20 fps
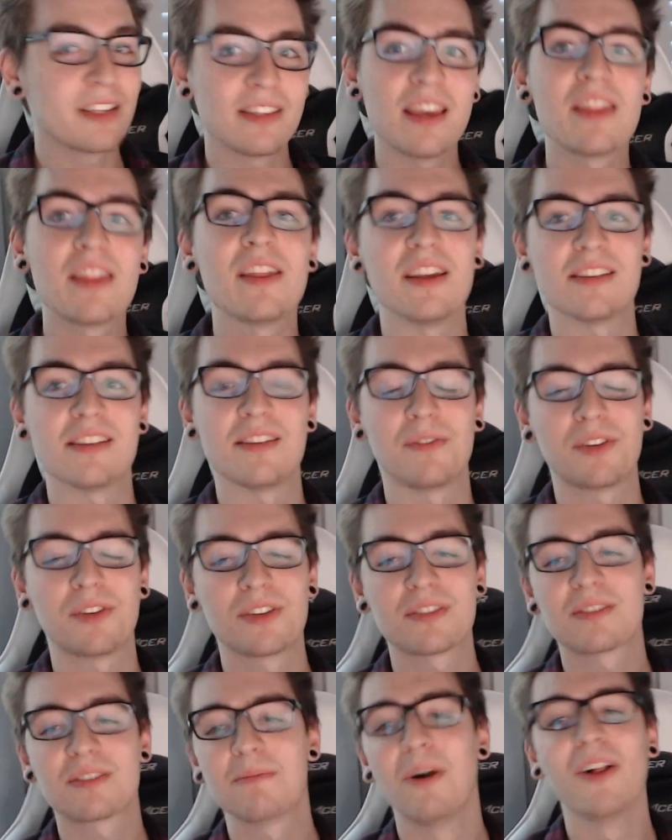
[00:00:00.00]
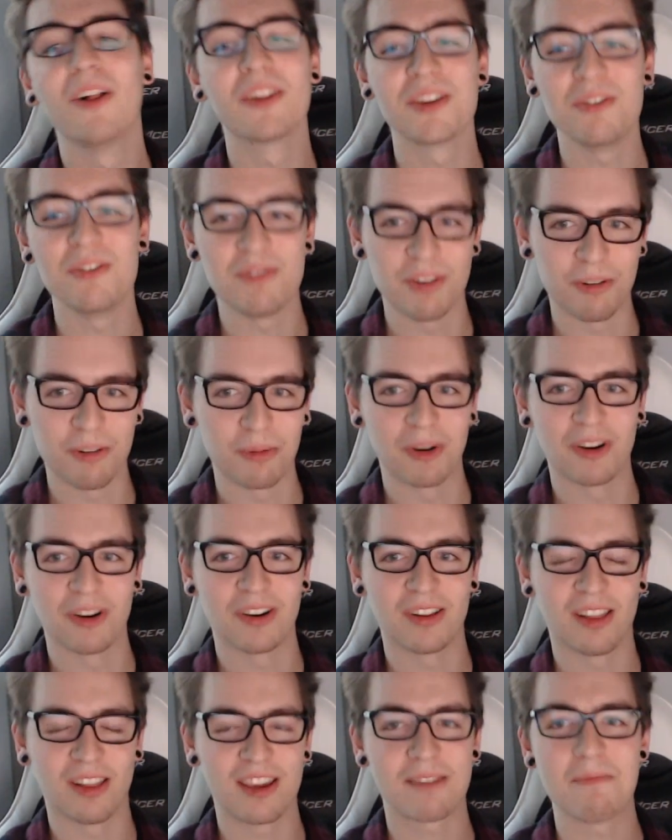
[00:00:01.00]
this, if you're a small YouTuber
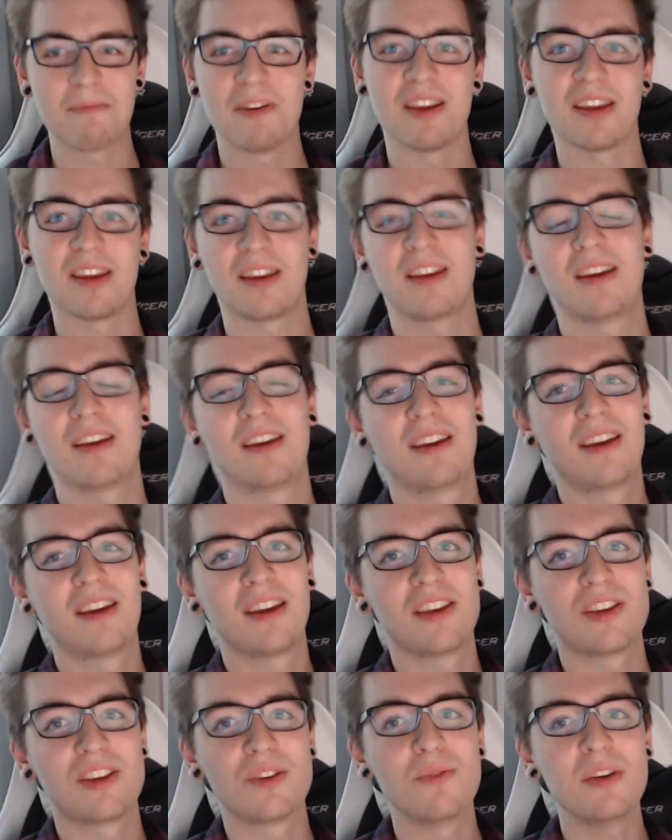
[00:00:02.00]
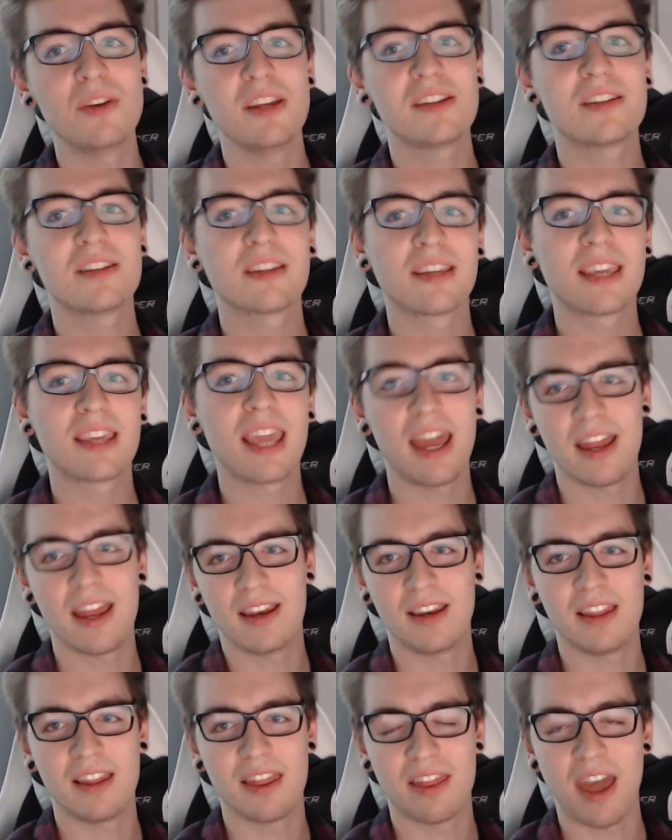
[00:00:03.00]
like me, you need to
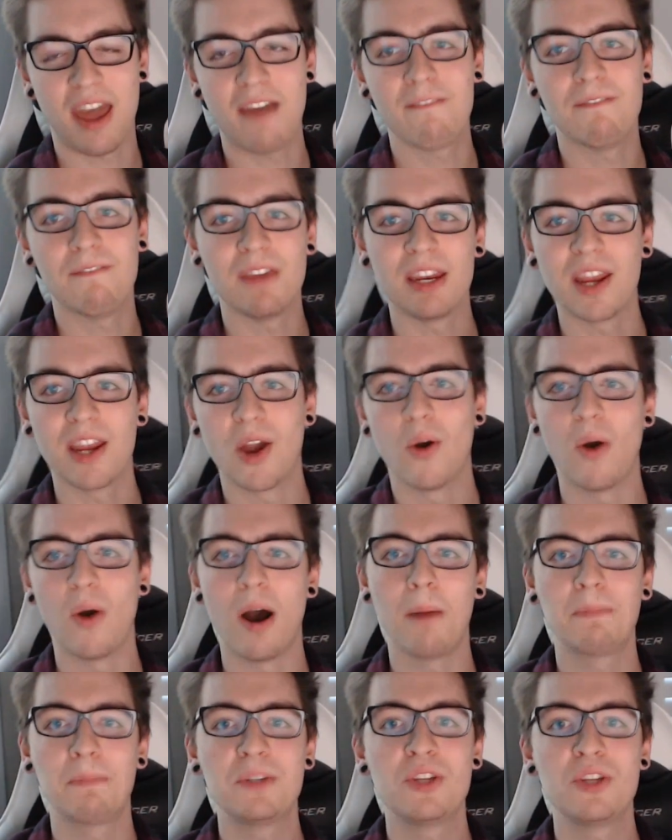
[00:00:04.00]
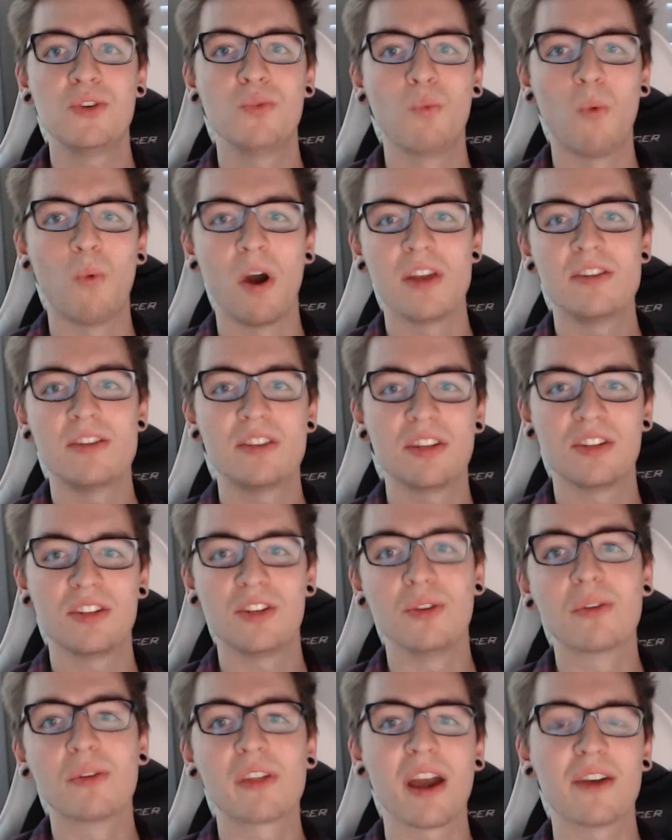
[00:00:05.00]
get that video up to 1 to
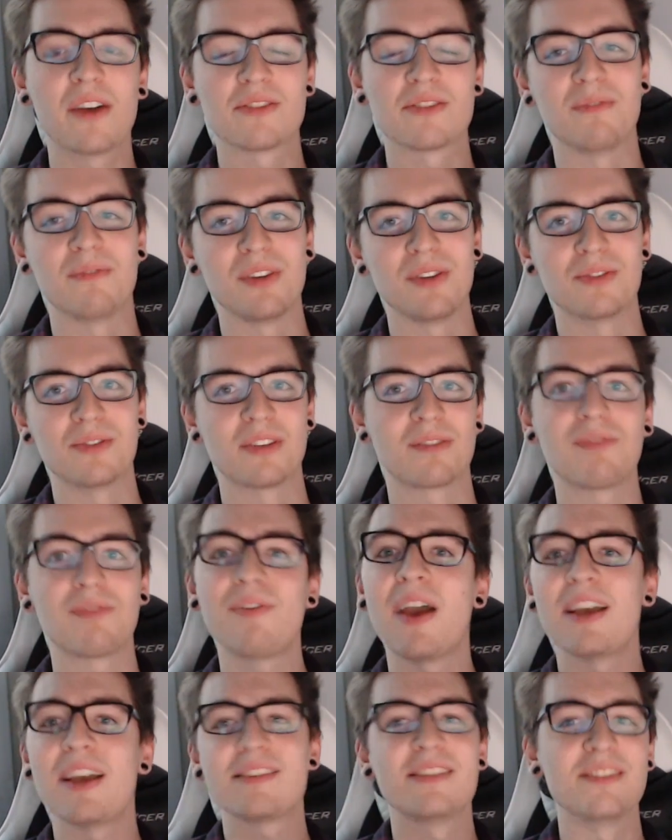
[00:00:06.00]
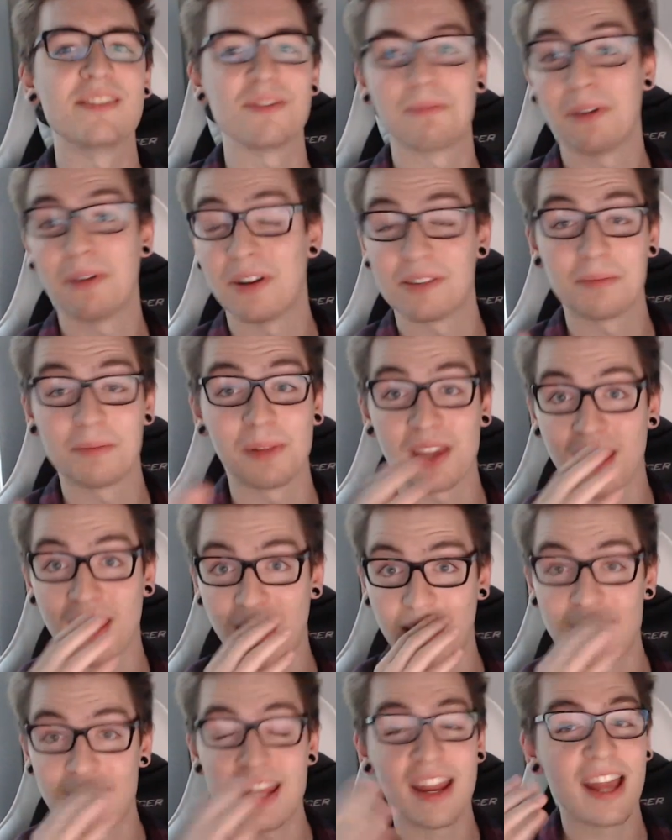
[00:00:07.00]
2,000 views as fast as you possibly
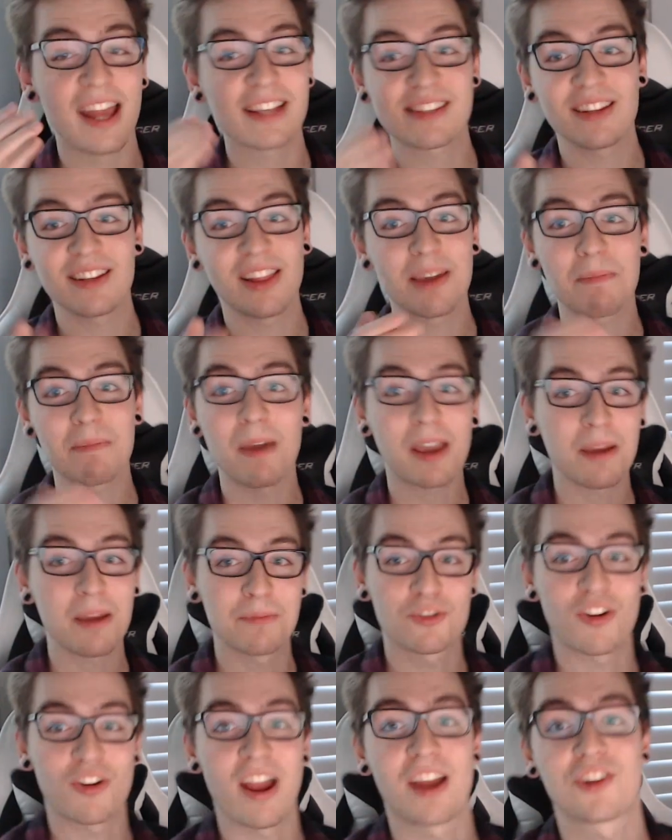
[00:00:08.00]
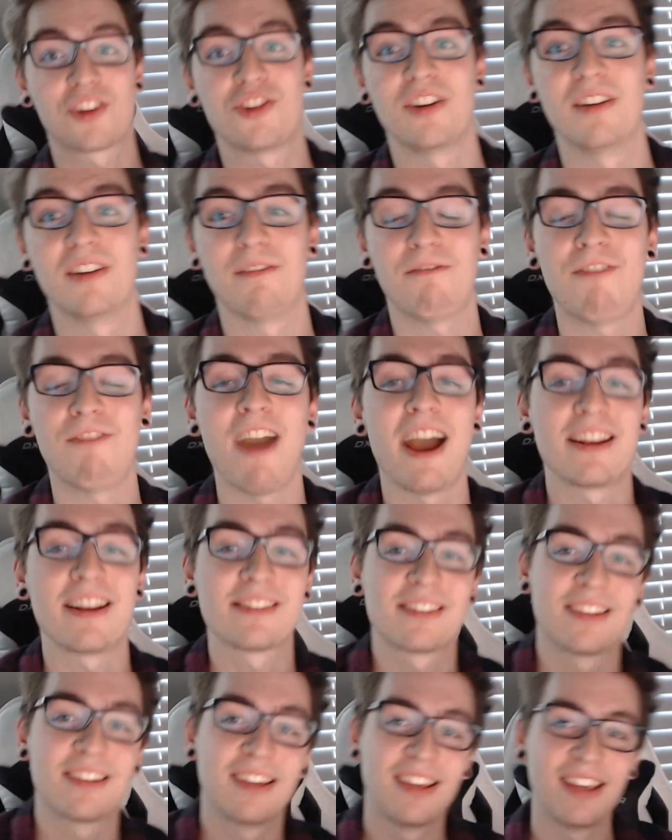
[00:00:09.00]
can. It has to like pick up traction
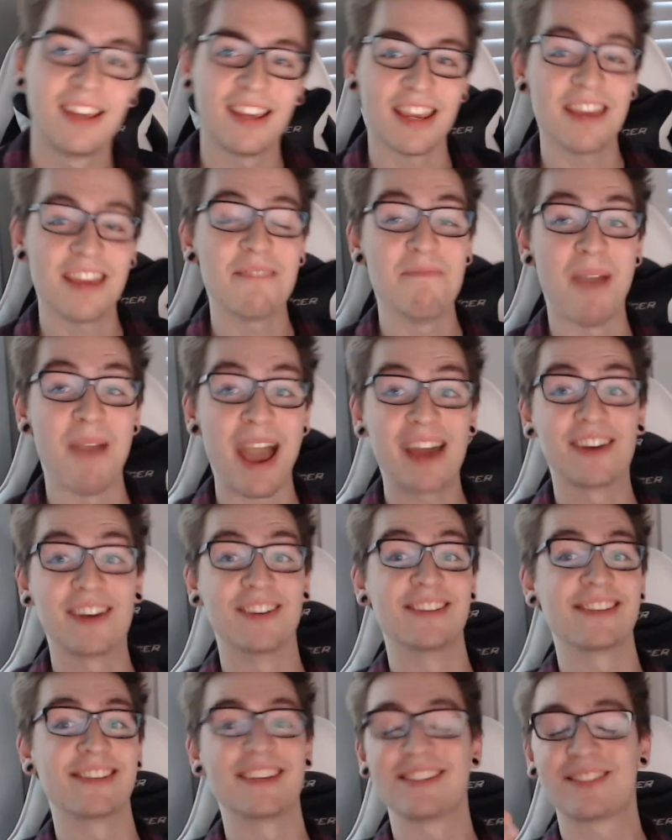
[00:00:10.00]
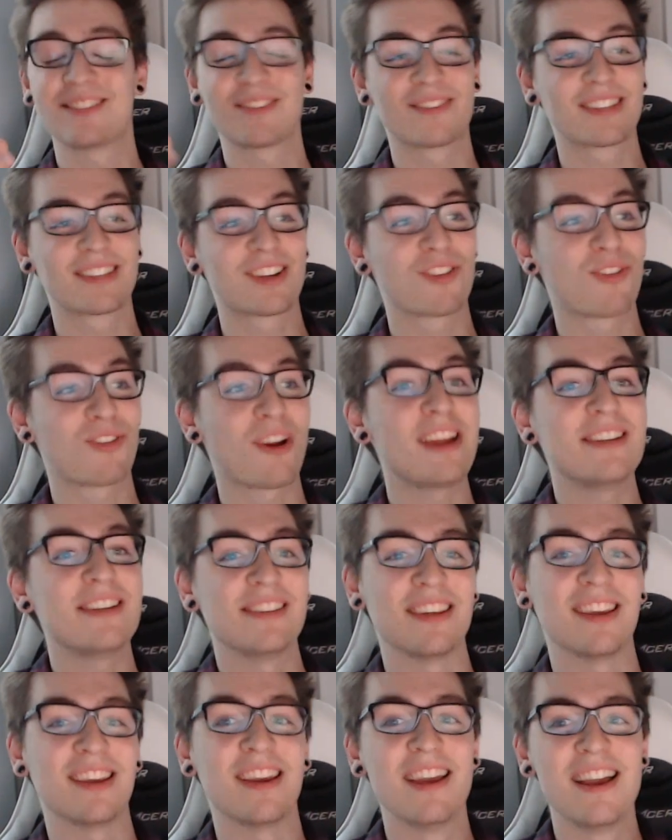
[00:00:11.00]
fast. It matters. It's
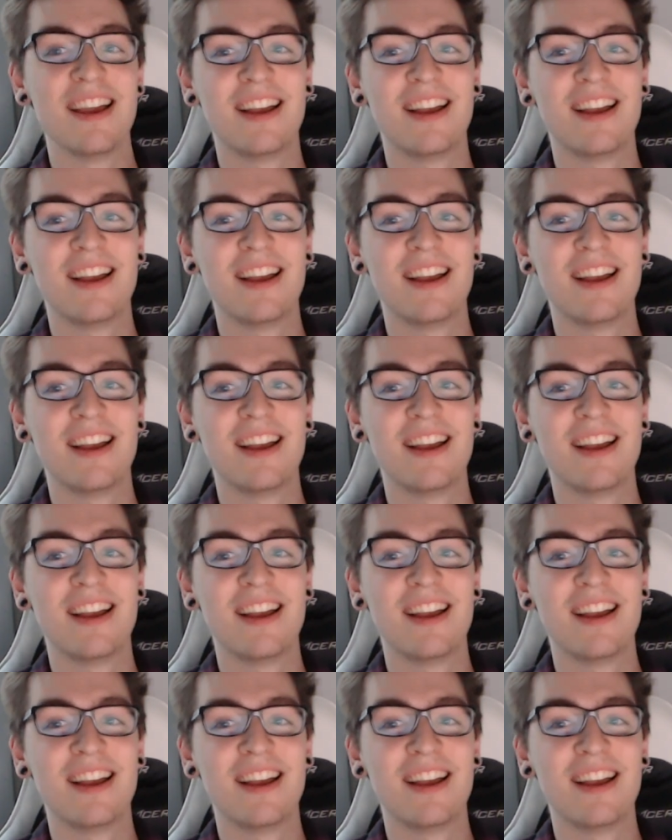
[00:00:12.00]
crazy.